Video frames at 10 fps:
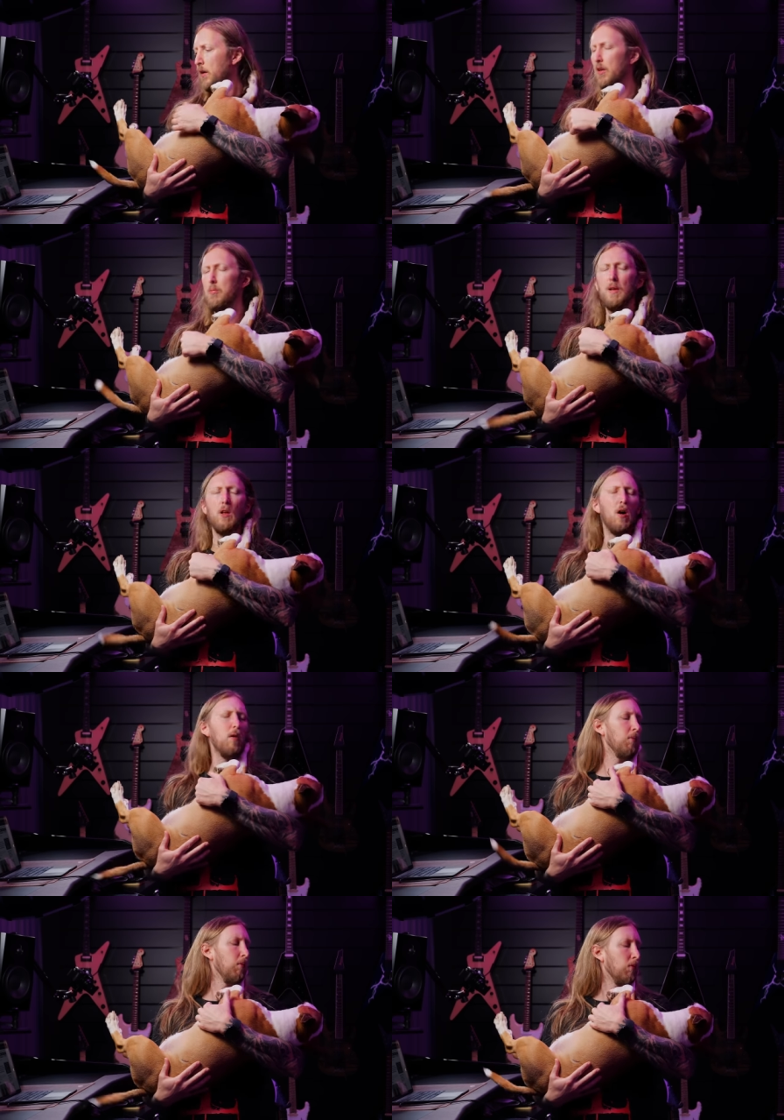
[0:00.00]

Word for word: This is my dog.